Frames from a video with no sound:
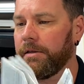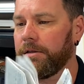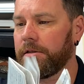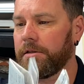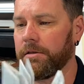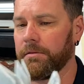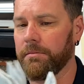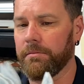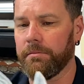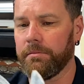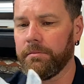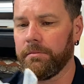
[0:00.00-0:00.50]

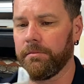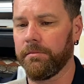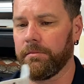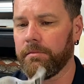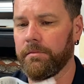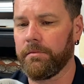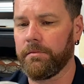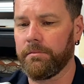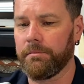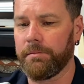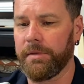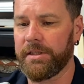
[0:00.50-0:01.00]
some
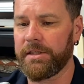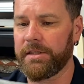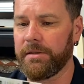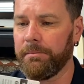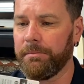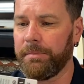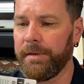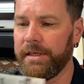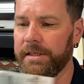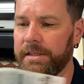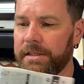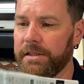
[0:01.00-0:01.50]
bits and
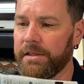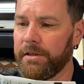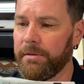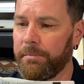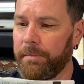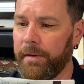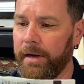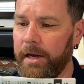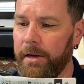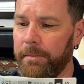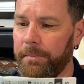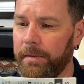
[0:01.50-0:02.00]
pieces of
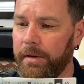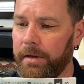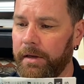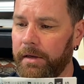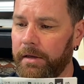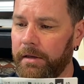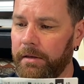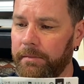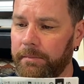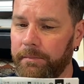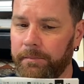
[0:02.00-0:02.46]
paper.